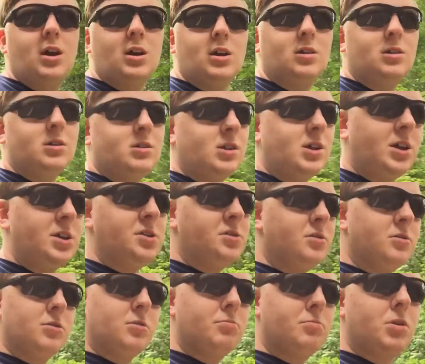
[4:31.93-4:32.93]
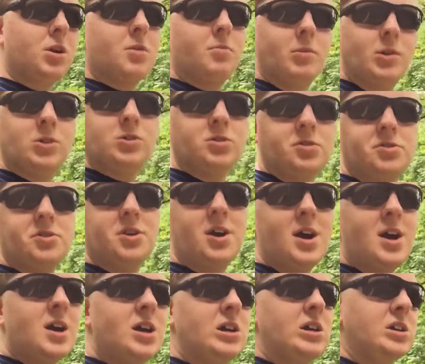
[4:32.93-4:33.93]
uh, analyzing a little bit of commercials,
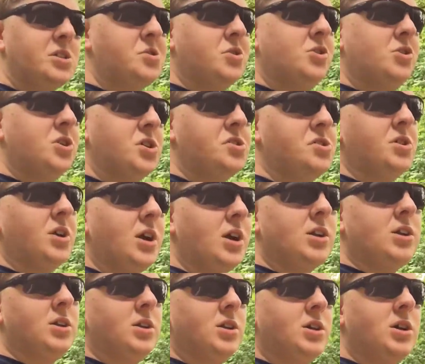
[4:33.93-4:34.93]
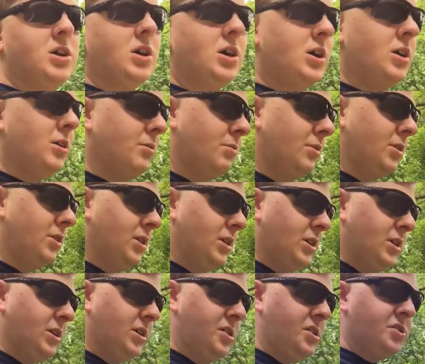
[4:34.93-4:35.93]
is just to get the, um,
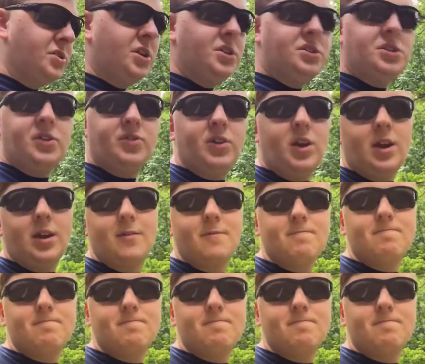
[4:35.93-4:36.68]
it's, it's at the end.